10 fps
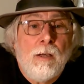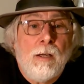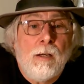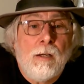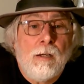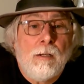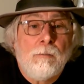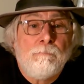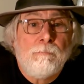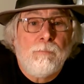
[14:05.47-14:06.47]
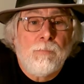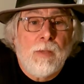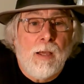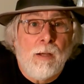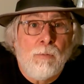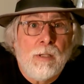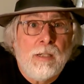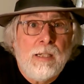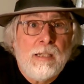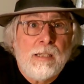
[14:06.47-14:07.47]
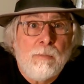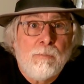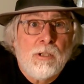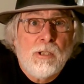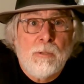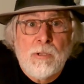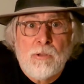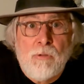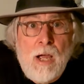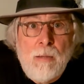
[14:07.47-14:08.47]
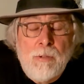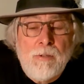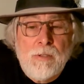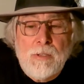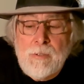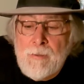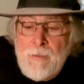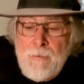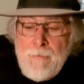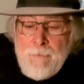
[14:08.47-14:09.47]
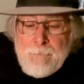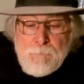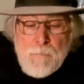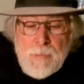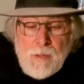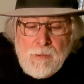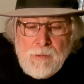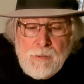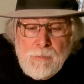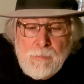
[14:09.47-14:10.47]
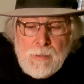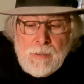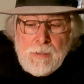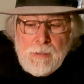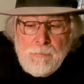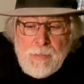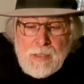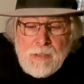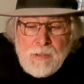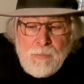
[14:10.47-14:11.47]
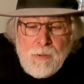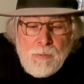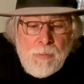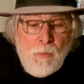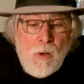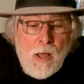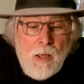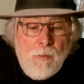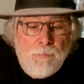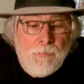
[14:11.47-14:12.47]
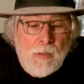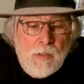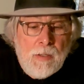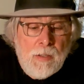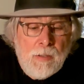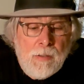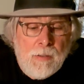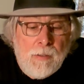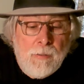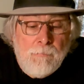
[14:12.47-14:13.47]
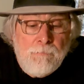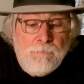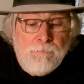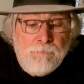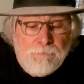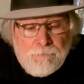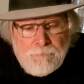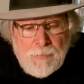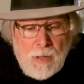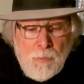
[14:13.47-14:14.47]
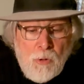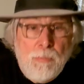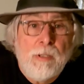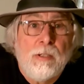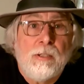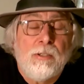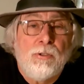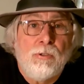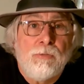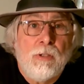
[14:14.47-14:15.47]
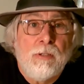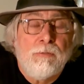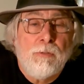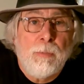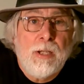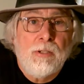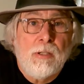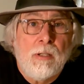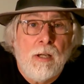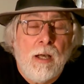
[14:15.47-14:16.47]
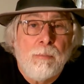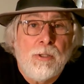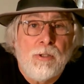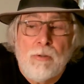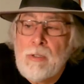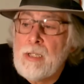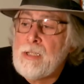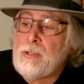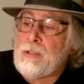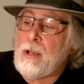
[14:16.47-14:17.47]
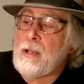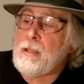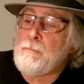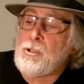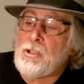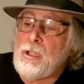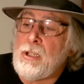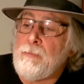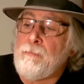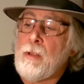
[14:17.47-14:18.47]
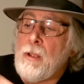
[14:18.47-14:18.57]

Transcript: I really need some subscribers to make this worth my while. And I'm hoping this is useful information. I'll be showing the inside of the machine